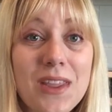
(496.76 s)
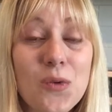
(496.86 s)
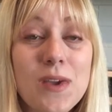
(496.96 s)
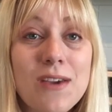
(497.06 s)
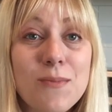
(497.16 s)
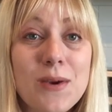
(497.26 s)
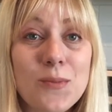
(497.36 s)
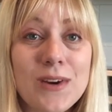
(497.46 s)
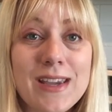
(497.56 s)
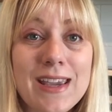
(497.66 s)
we have been
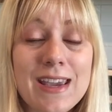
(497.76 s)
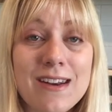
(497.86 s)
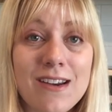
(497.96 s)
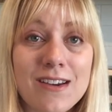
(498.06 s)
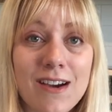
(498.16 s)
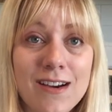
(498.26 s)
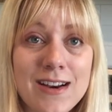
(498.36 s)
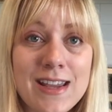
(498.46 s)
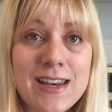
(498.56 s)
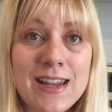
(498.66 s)
working in our
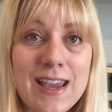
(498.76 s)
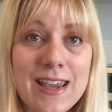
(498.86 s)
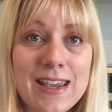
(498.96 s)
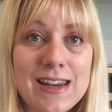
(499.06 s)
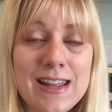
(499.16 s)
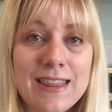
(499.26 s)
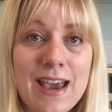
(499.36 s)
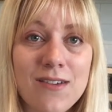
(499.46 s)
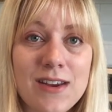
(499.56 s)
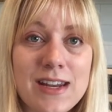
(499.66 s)
garden and getting
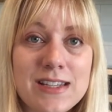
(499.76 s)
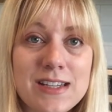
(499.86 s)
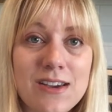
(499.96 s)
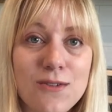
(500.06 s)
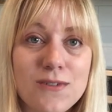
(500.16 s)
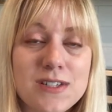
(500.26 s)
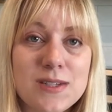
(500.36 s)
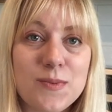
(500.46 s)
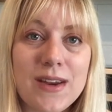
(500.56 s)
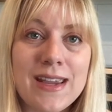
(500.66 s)
that ready to go for
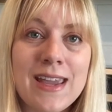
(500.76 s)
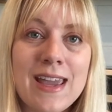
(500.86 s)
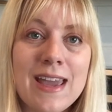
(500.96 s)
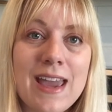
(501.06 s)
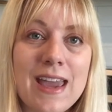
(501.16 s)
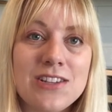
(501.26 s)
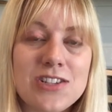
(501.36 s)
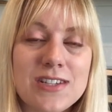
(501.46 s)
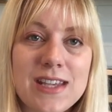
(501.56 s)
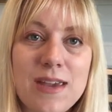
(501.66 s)
spring, and
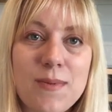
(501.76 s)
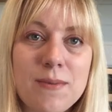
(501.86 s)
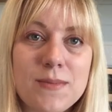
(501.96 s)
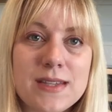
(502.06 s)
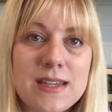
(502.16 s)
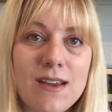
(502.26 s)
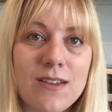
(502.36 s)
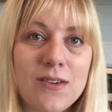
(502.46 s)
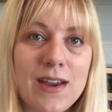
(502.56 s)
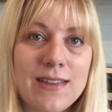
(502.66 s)
just keeping busy all
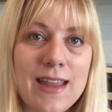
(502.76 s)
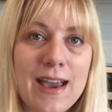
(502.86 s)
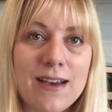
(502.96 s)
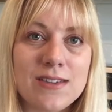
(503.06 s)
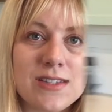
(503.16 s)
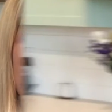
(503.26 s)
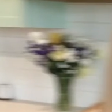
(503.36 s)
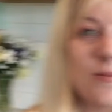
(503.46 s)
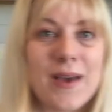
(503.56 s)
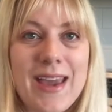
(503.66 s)
around the house.
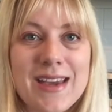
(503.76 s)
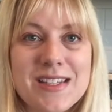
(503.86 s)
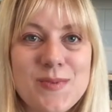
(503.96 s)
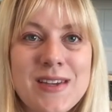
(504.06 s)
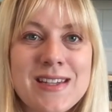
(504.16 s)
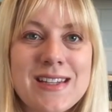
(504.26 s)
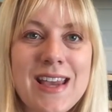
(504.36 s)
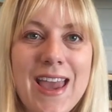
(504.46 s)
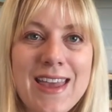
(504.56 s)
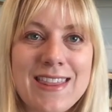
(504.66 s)
My husband
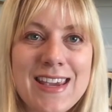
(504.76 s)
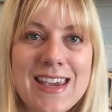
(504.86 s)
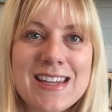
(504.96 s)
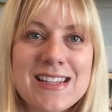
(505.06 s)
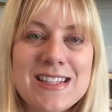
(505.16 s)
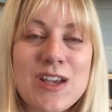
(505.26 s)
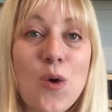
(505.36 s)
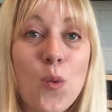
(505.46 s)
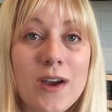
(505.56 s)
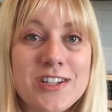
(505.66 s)
and the kids
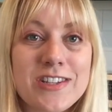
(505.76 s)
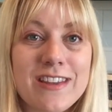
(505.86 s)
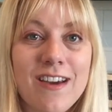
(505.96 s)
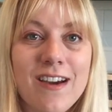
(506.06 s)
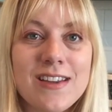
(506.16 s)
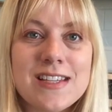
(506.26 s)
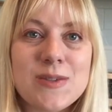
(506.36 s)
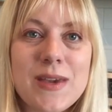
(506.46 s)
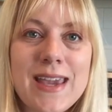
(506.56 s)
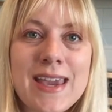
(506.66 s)
washed the car this
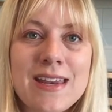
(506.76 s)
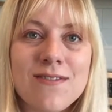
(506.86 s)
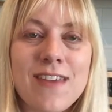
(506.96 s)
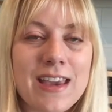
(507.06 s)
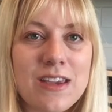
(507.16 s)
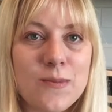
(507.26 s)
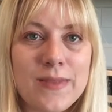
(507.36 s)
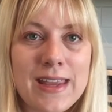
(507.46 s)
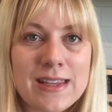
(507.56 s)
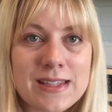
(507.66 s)
weekend and vacuumed
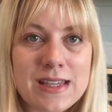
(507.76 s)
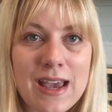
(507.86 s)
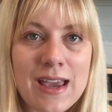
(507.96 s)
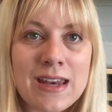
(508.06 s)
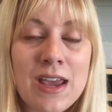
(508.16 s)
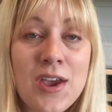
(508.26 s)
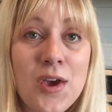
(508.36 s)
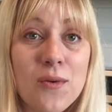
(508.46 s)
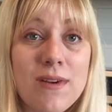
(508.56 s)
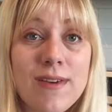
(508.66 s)
the inside.
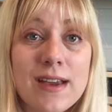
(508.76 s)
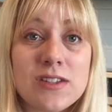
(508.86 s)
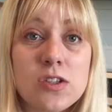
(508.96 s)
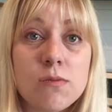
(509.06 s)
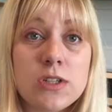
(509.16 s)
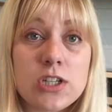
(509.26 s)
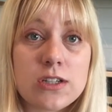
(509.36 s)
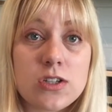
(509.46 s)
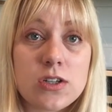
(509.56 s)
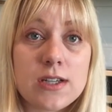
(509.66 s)
We've had so much
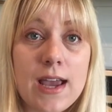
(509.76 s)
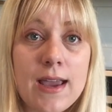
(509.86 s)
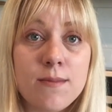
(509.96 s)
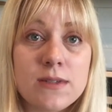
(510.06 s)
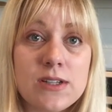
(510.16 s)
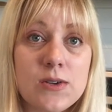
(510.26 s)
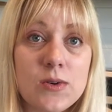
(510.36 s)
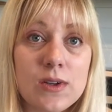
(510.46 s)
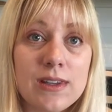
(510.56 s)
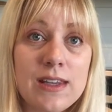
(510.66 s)
extra time
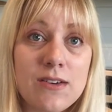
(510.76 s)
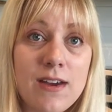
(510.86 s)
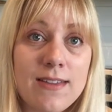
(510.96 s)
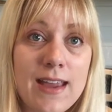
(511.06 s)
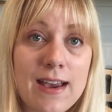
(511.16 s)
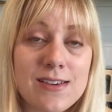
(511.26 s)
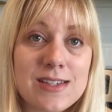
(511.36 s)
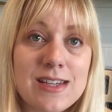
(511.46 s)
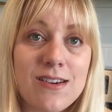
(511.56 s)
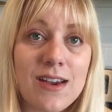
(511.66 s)
to clean around the
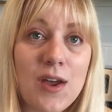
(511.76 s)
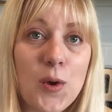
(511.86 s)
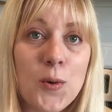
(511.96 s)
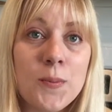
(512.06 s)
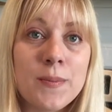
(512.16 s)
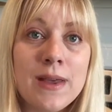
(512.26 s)
house here at home.